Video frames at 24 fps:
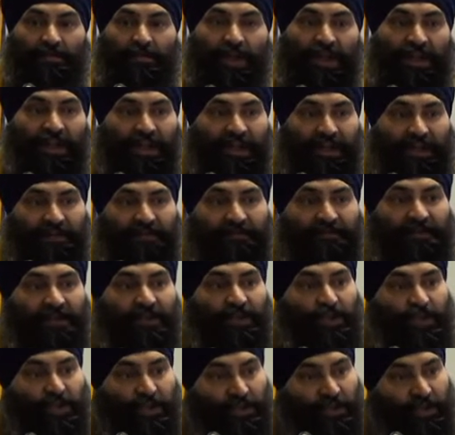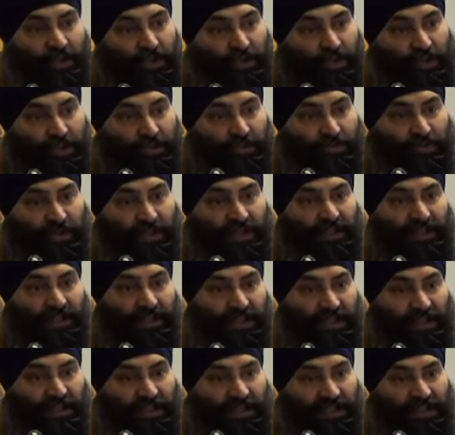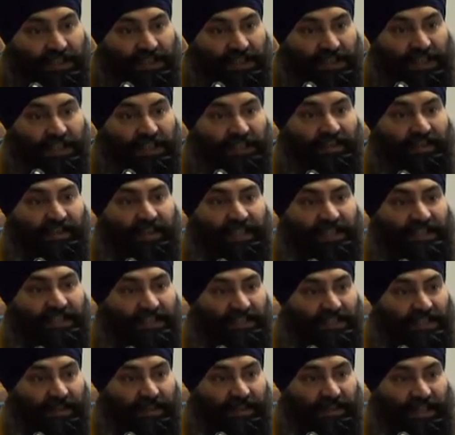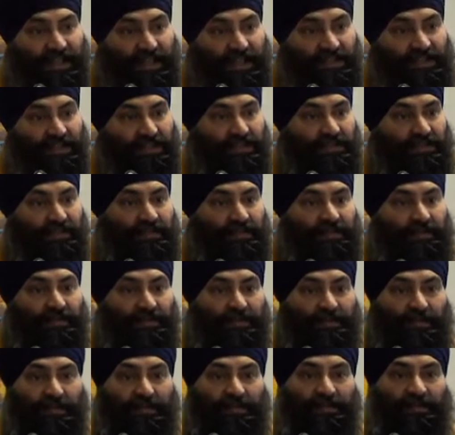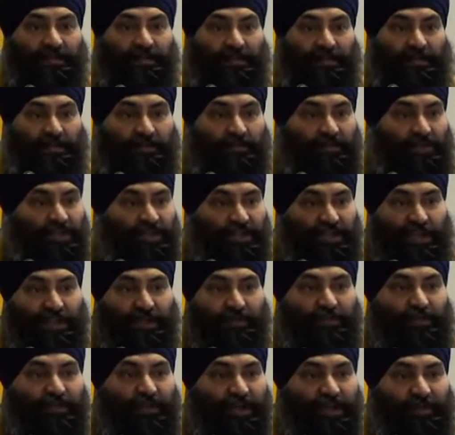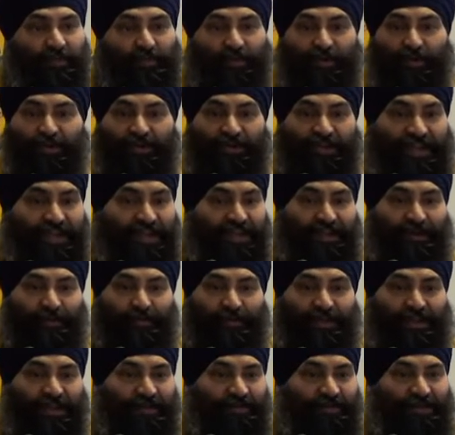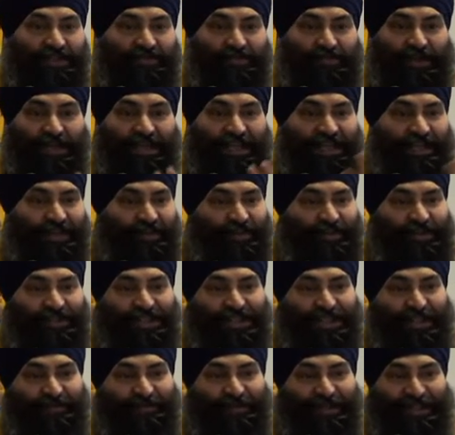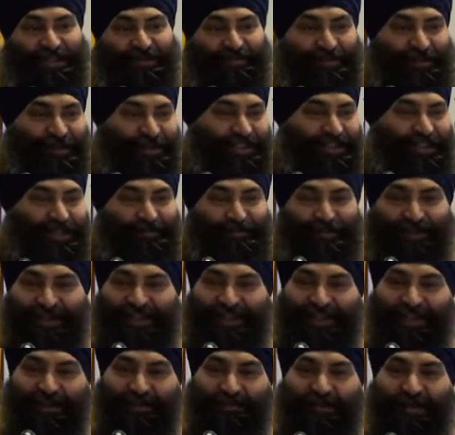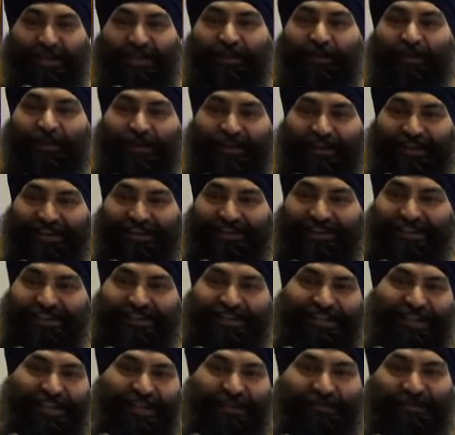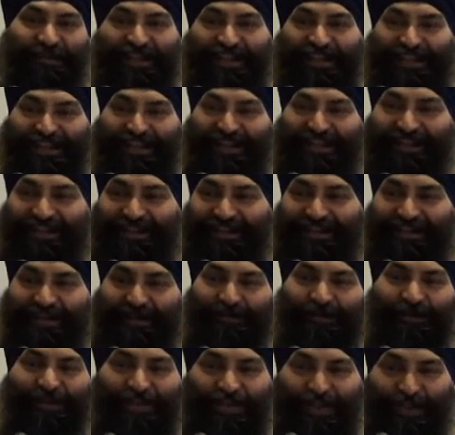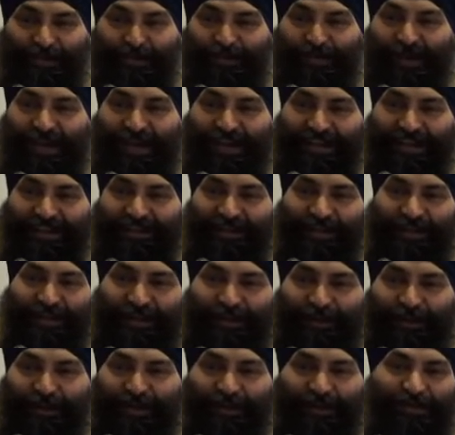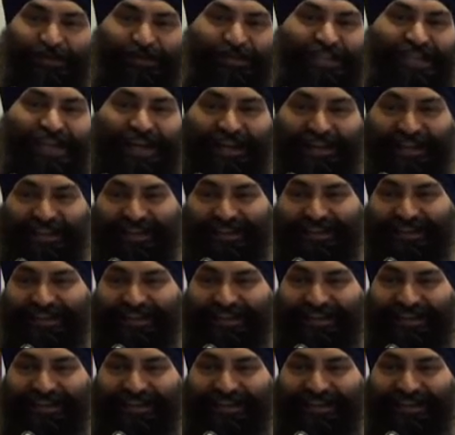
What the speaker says: My life is shrinking, it's getting less and less. We celebrate our birthday. I don't want to be raining on somebody's birthday party, but look, just think about the concept. We're just 1 year closer to death.